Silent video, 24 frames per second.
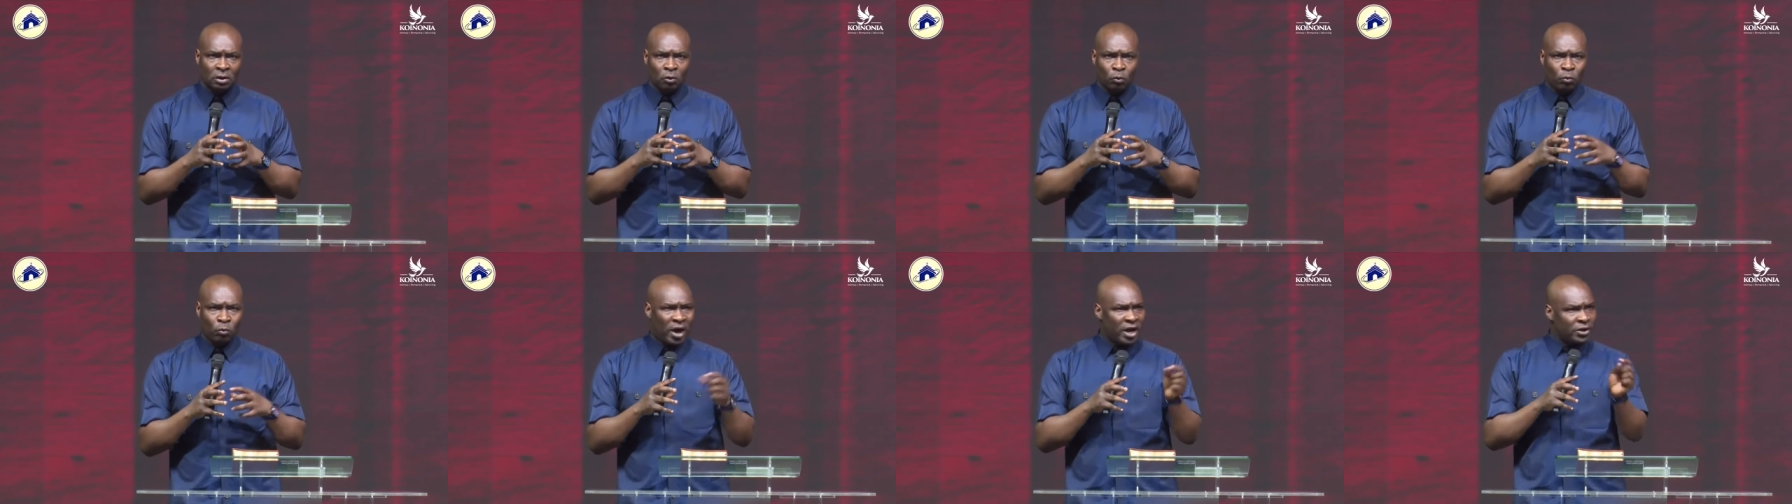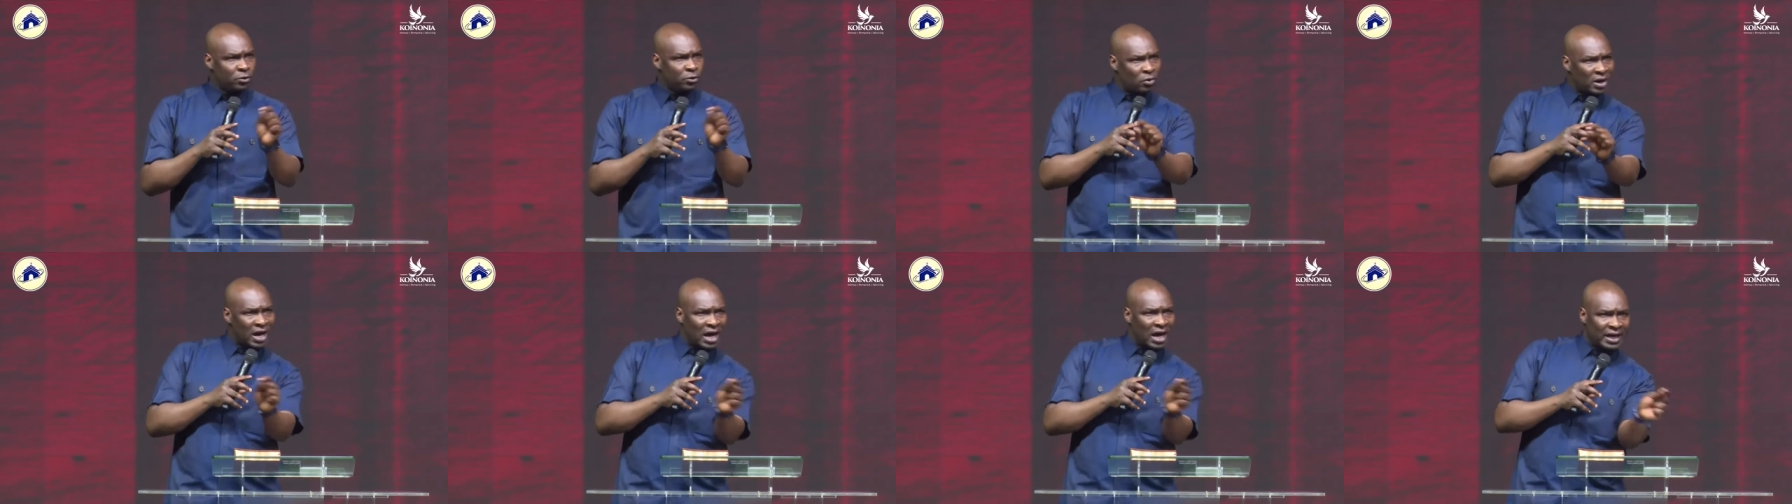where
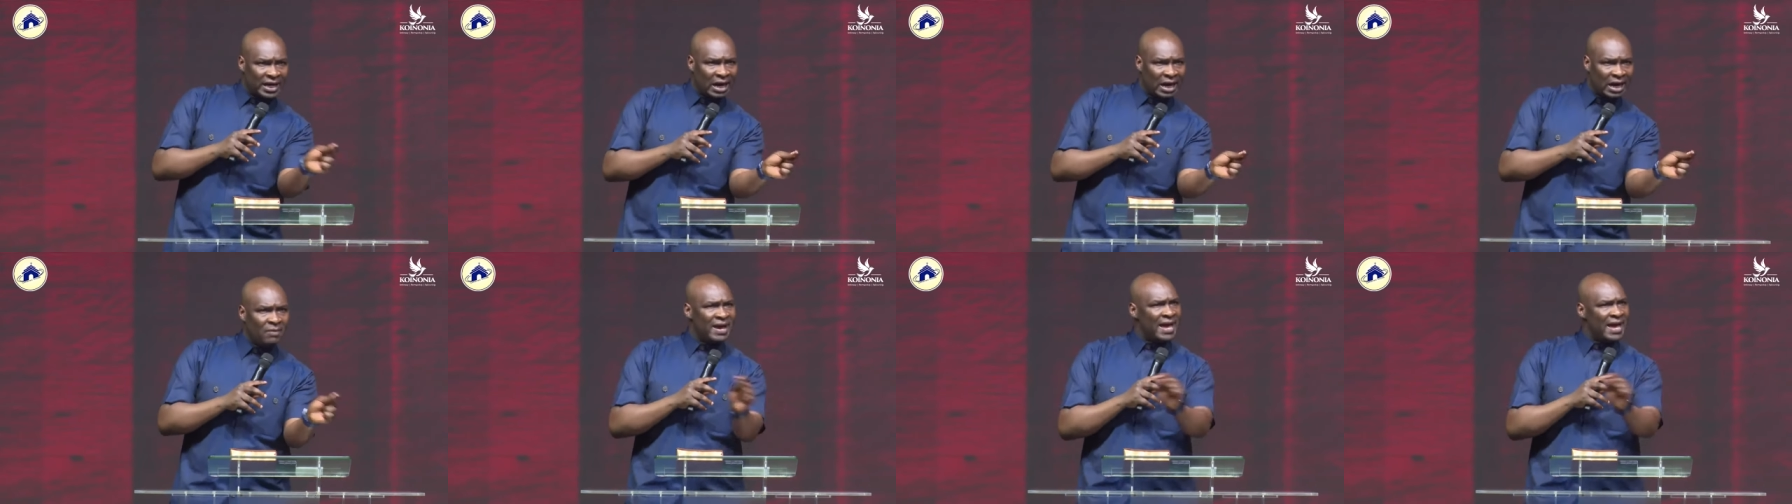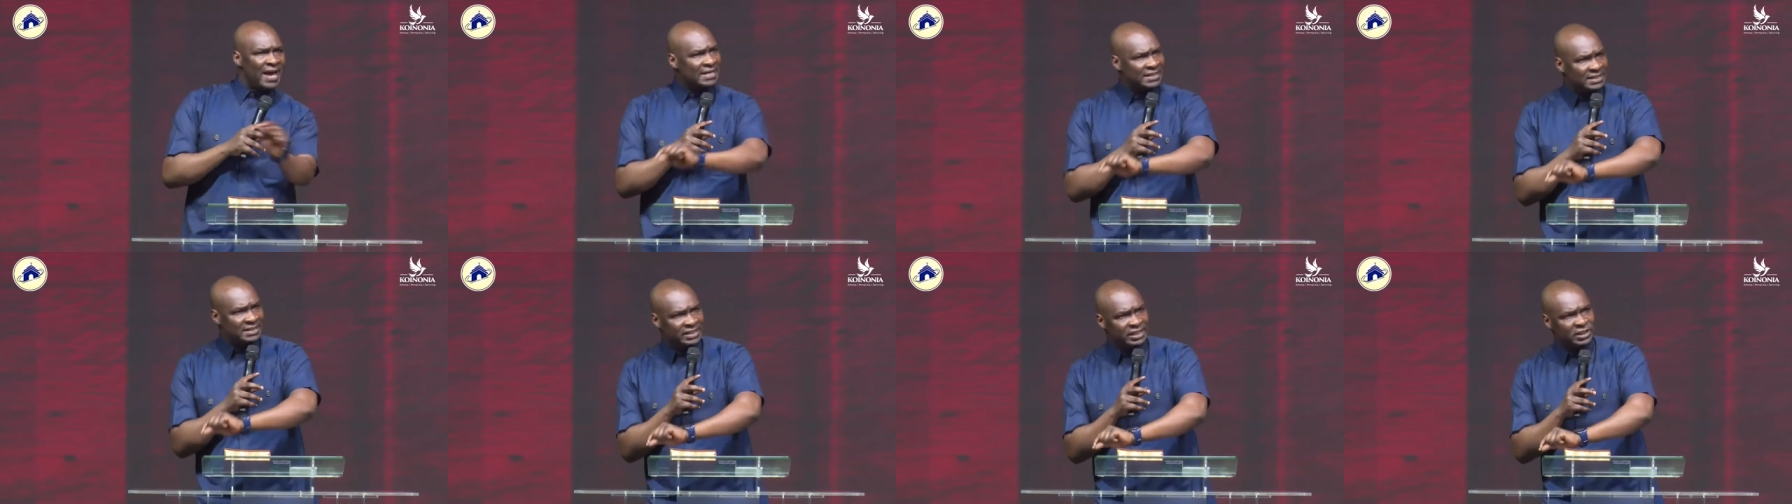you can now
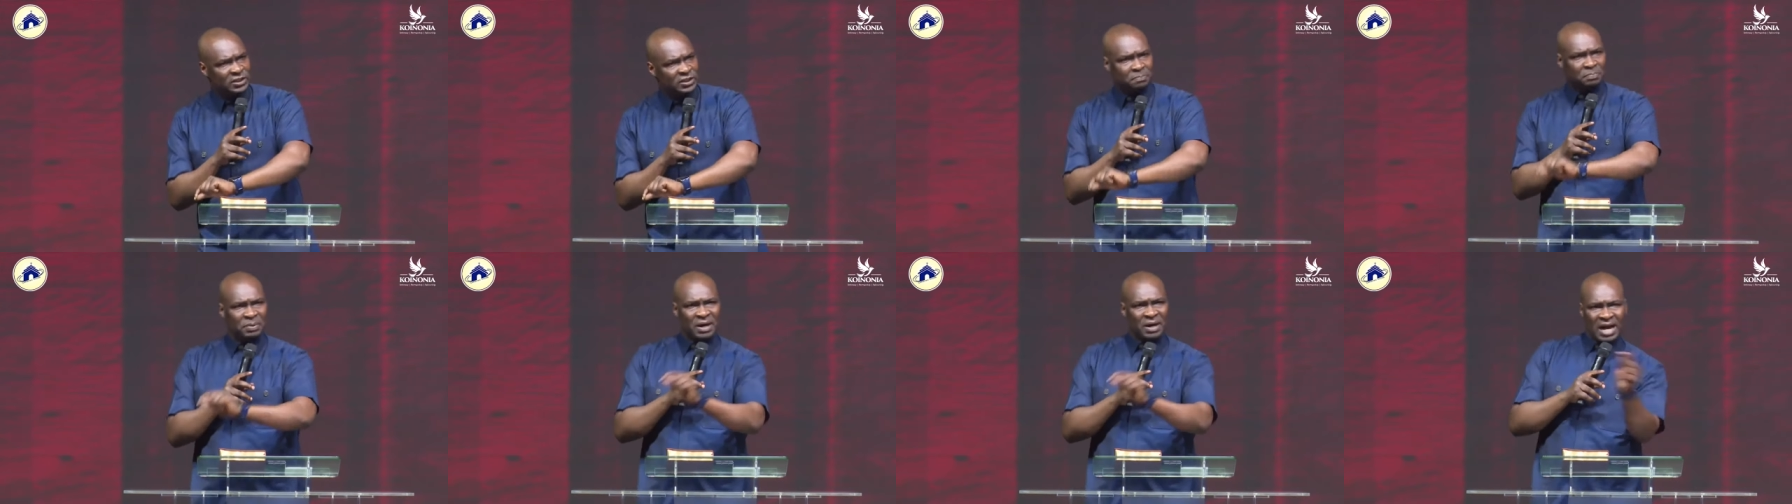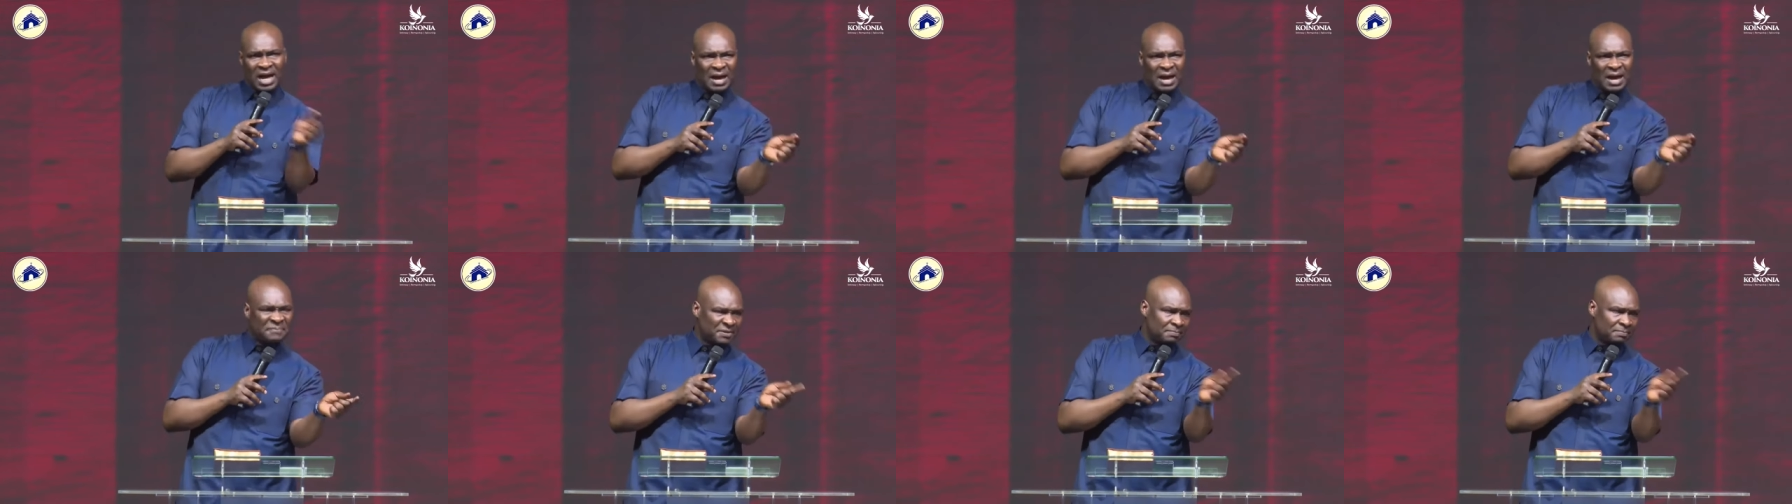edit,
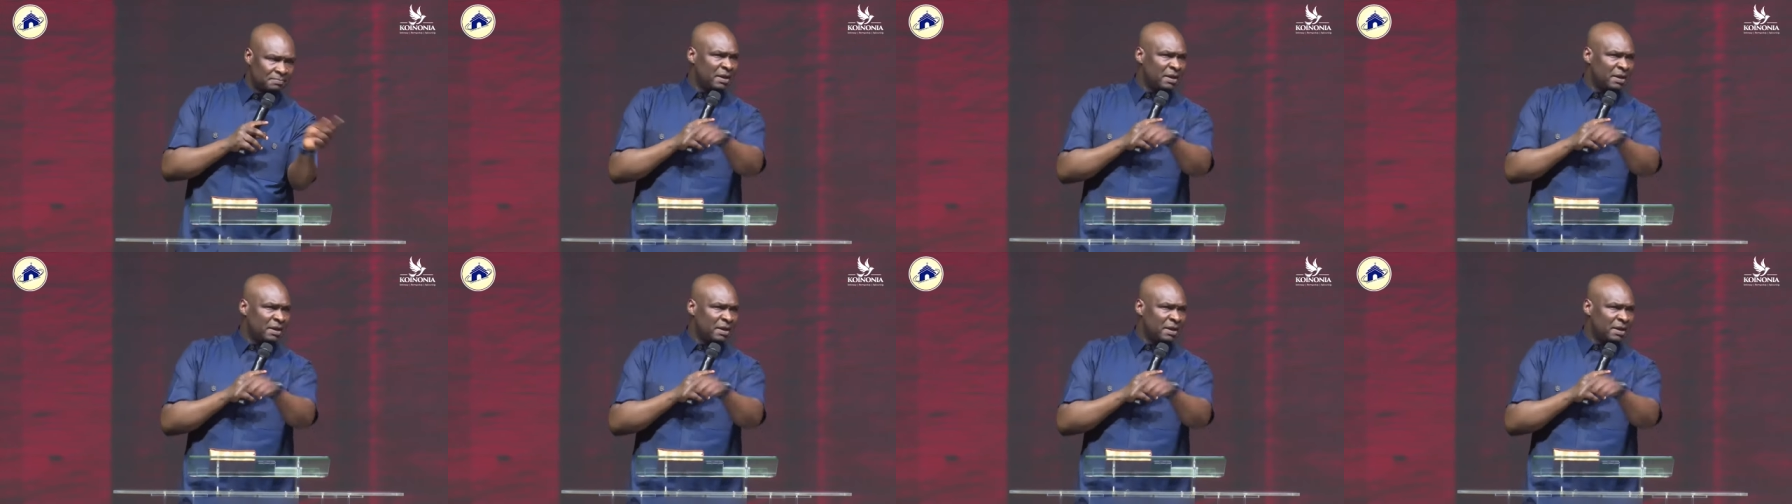perhaps,